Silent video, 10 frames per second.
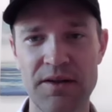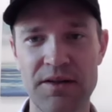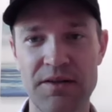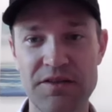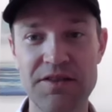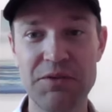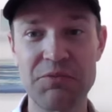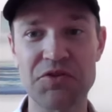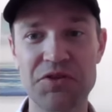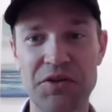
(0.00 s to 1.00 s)
the city
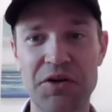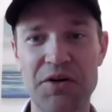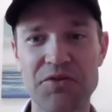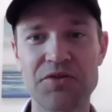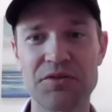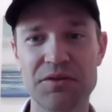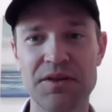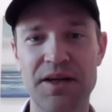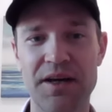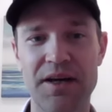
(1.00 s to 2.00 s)
will sell your house
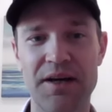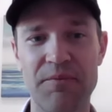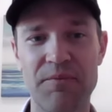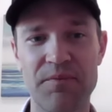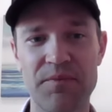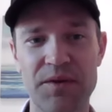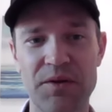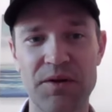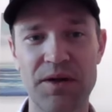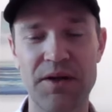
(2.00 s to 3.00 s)
um,
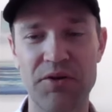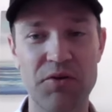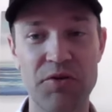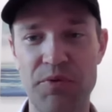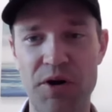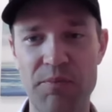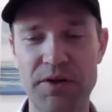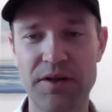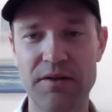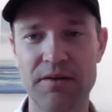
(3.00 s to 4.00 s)
uh, or your
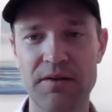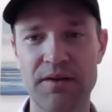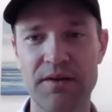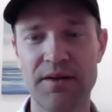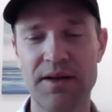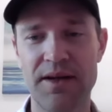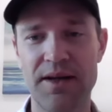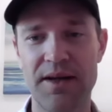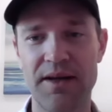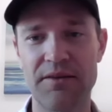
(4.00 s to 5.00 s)
property.
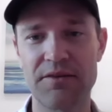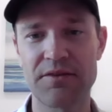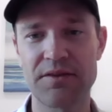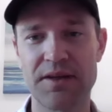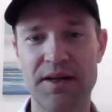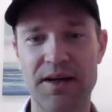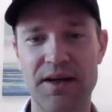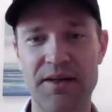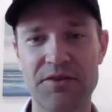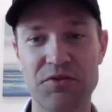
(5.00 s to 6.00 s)
And
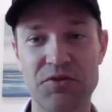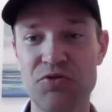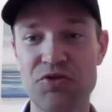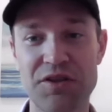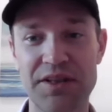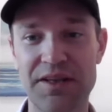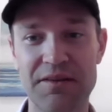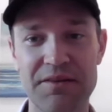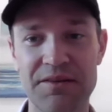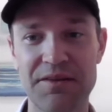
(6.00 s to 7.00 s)
uh, so
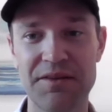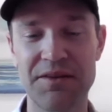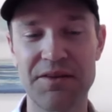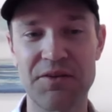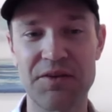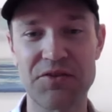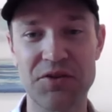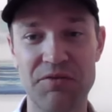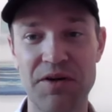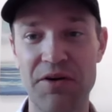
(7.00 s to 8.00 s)
usually, you know, these
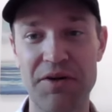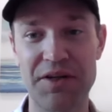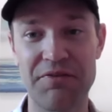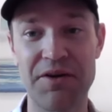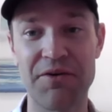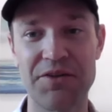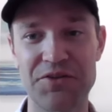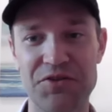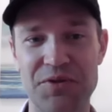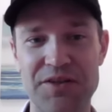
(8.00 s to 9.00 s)
are very, very
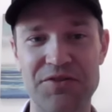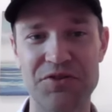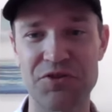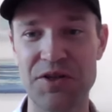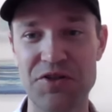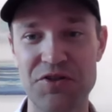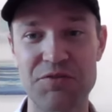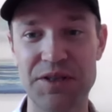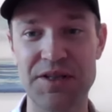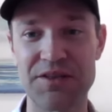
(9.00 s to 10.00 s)
distressed situations
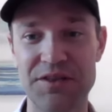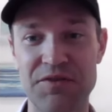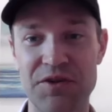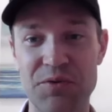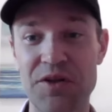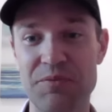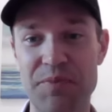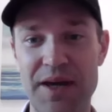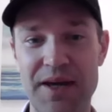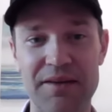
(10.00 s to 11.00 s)
because if there was a
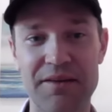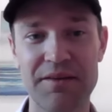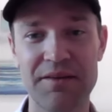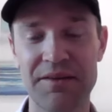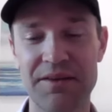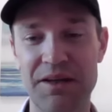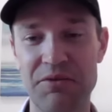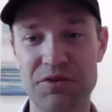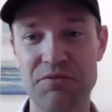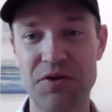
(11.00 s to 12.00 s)
bank that
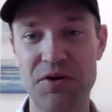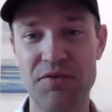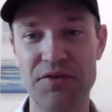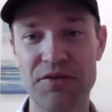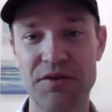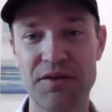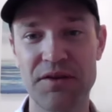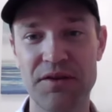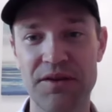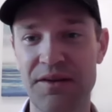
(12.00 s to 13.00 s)
was involved,
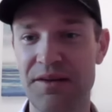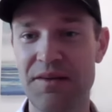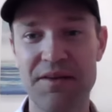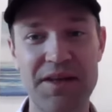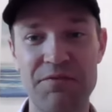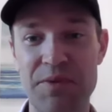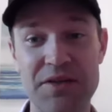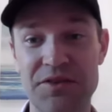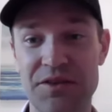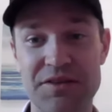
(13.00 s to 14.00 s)
they
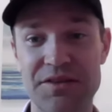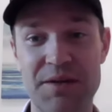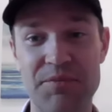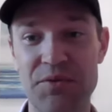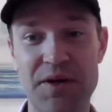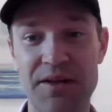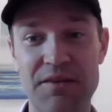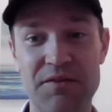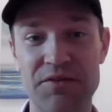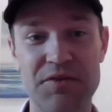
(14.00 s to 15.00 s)
basically stepped away. They,
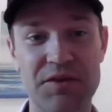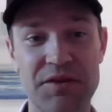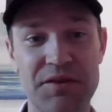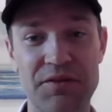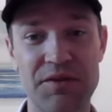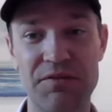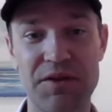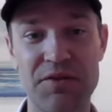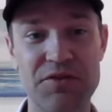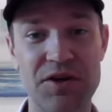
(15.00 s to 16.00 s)
have you know, they
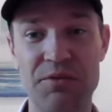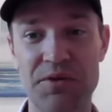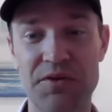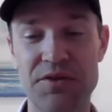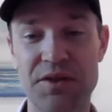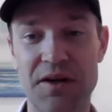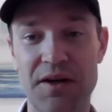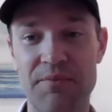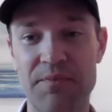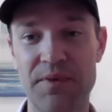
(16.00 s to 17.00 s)
figured it's not worth their
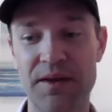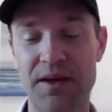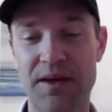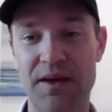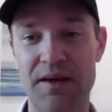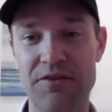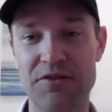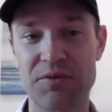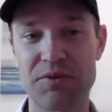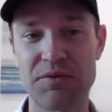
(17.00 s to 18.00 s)
time. Uh, wow. And so
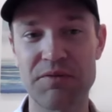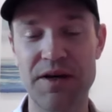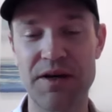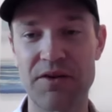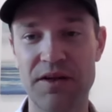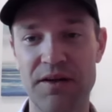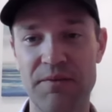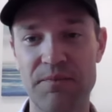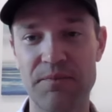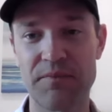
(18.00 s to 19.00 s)
we found
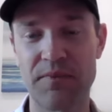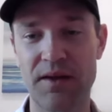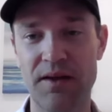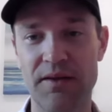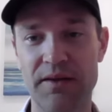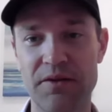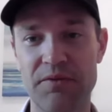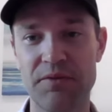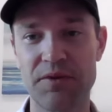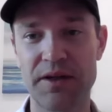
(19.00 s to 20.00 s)
a, a
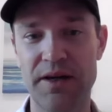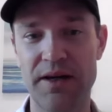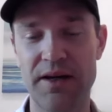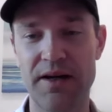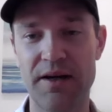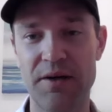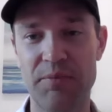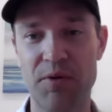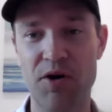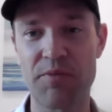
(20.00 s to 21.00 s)
little uh,
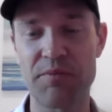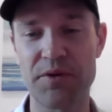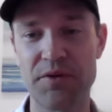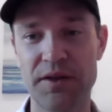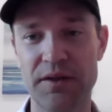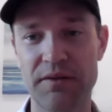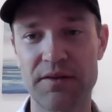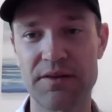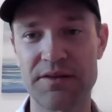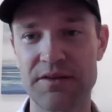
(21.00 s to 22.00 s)
apartment building
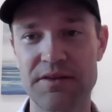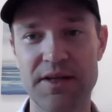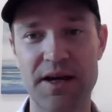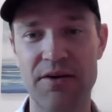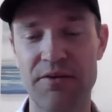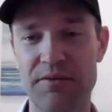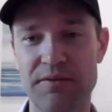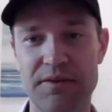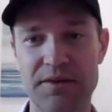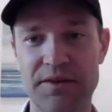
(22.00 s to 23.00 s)
in this little town
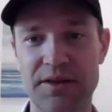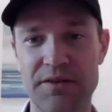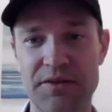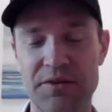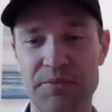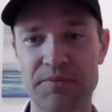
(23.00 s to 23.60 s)
that you know